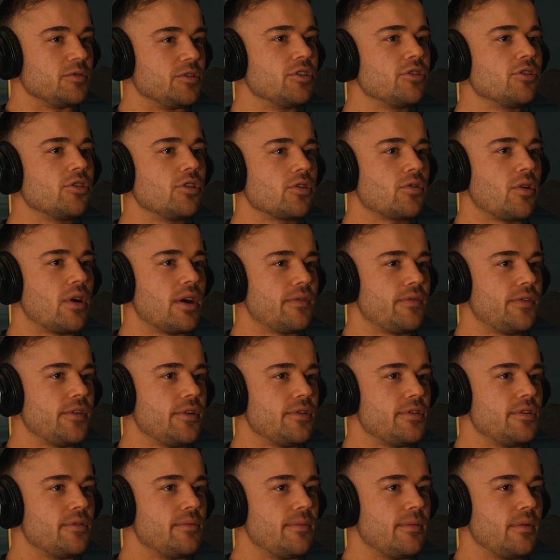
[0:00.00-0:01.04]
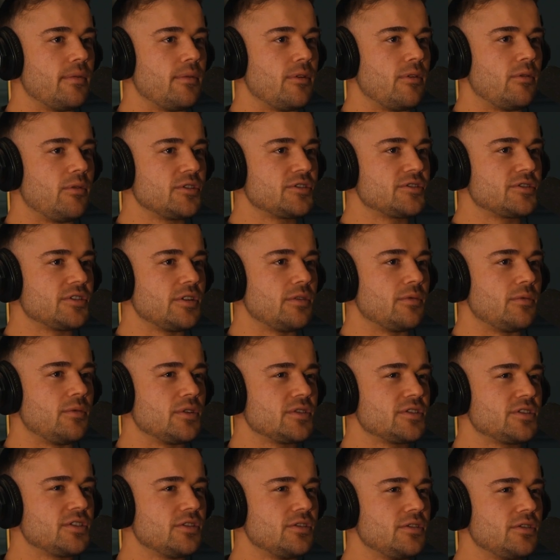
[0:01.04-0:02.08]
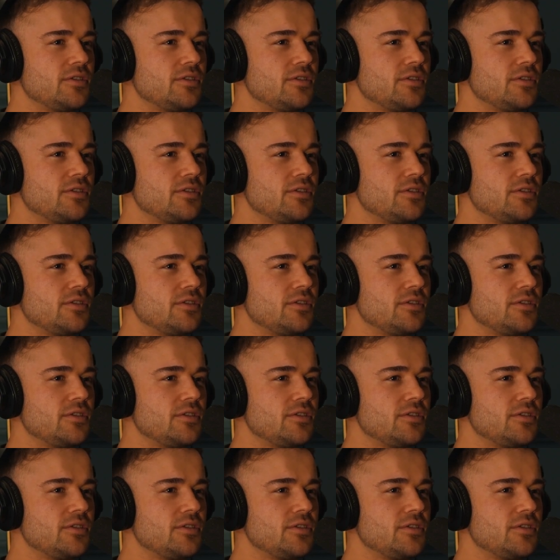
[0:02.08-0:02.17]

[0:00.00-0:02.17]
You got quite a few on your. What's your